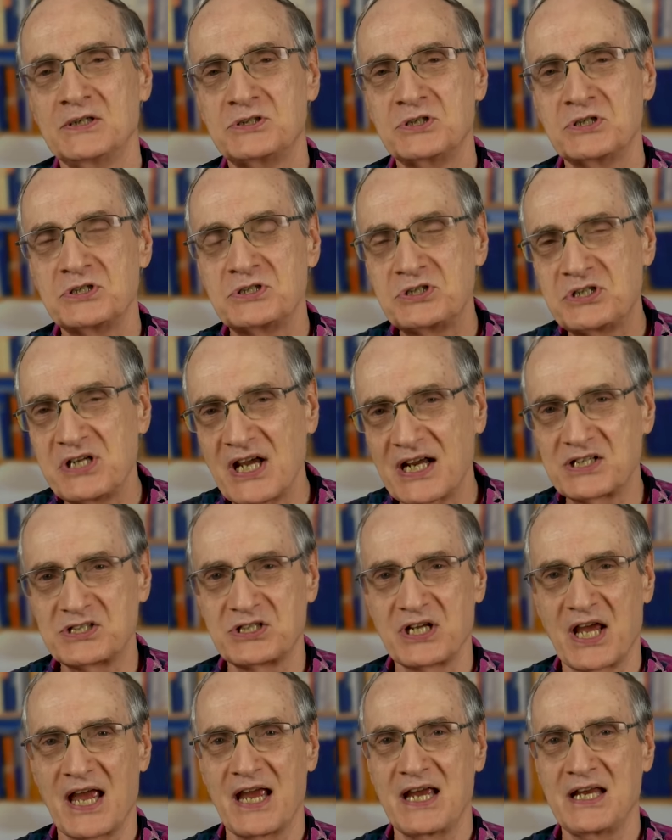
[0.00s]
to
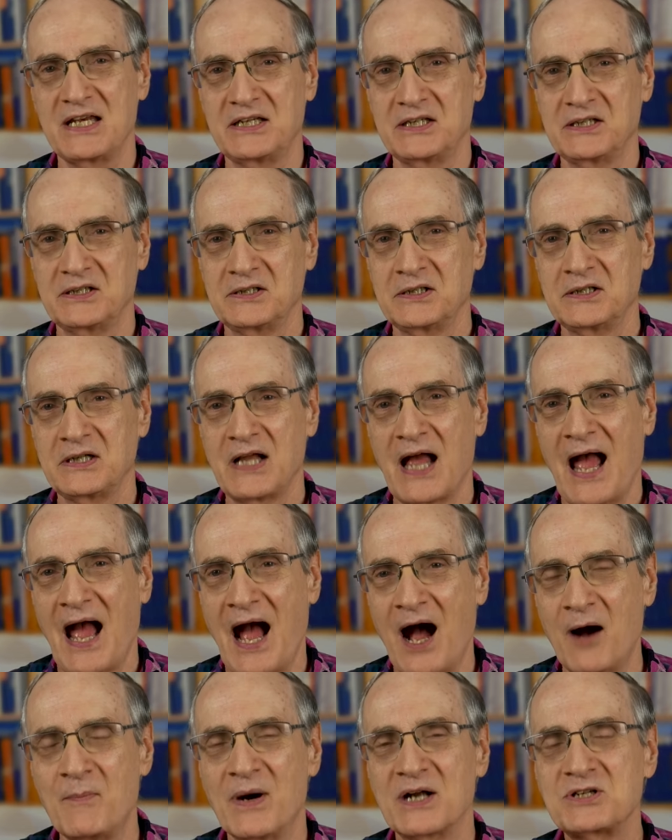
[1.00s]
dictate
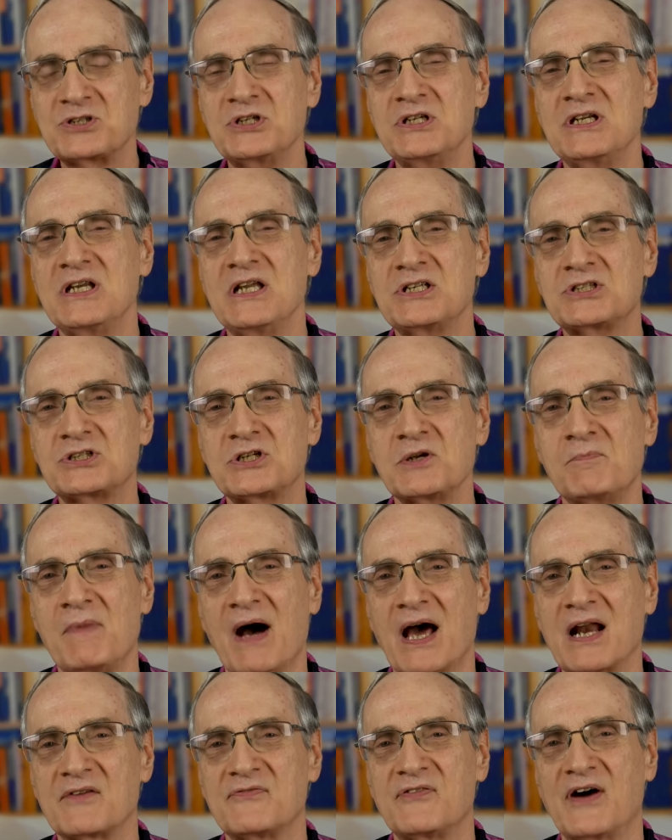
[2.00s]
how much he needs to
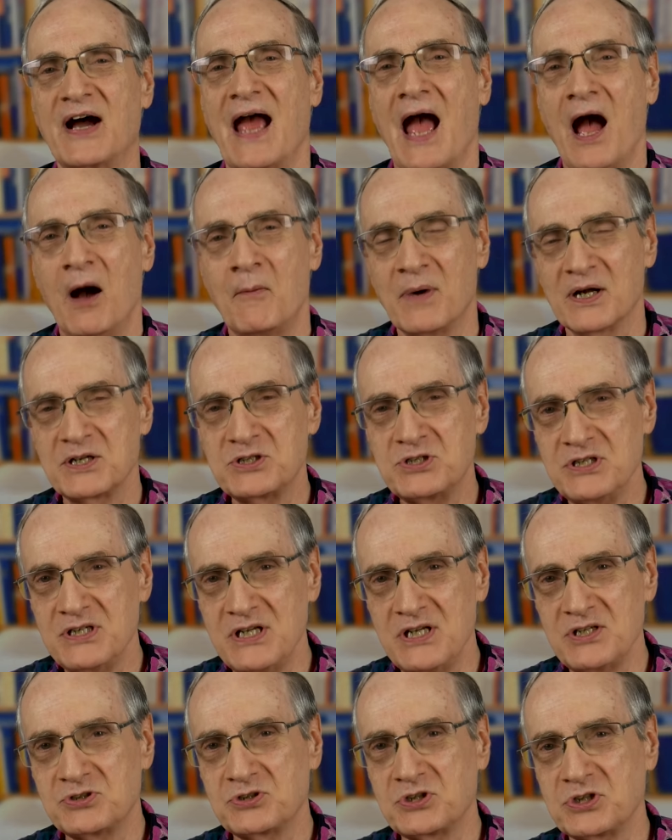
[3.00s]
modify, how much he
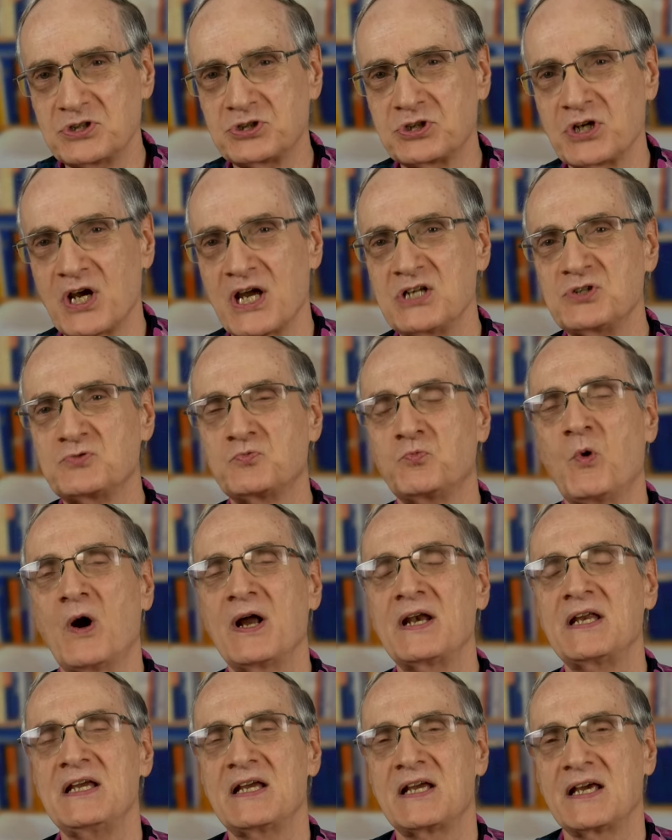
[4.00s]
needs to change,
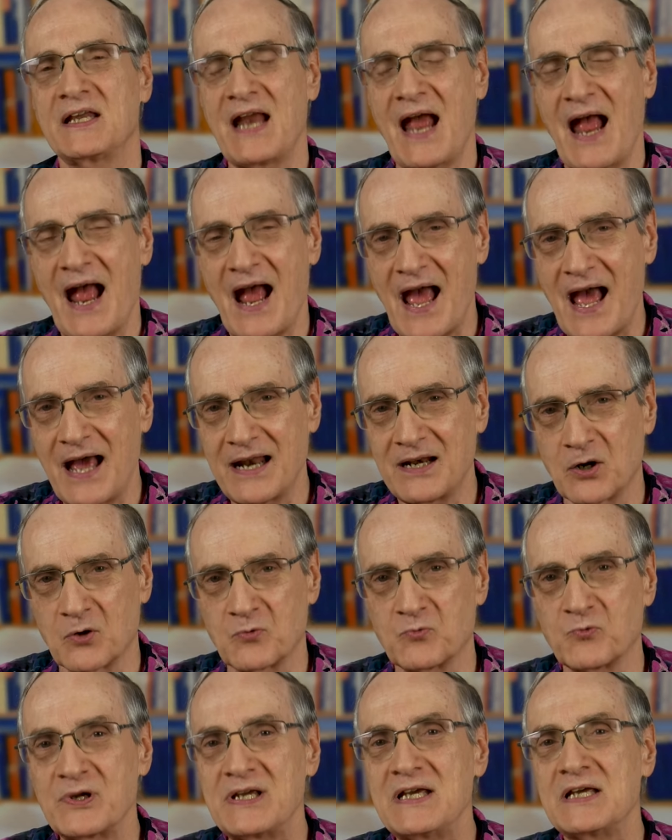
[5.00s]
what he can add
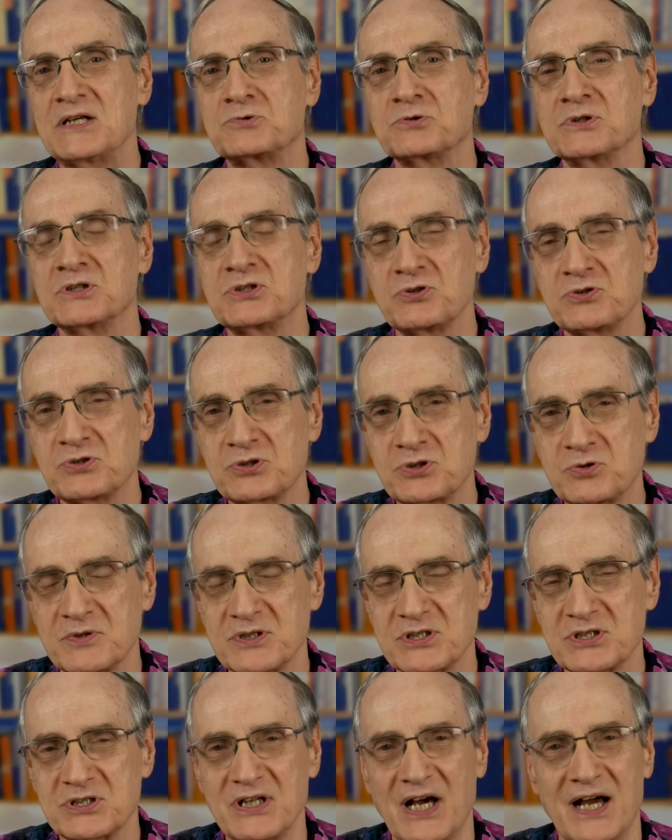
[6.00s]
or reintroduce to
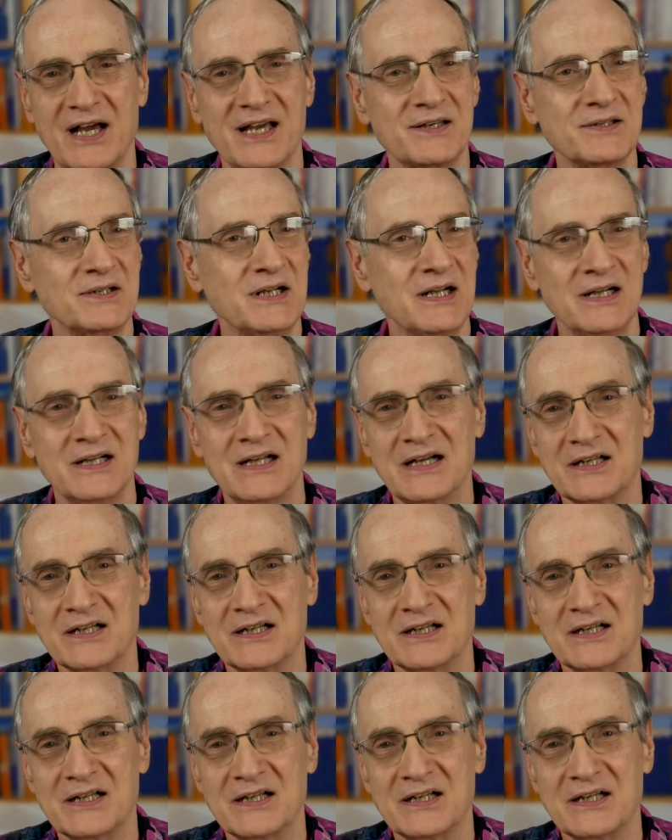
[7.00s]
his diet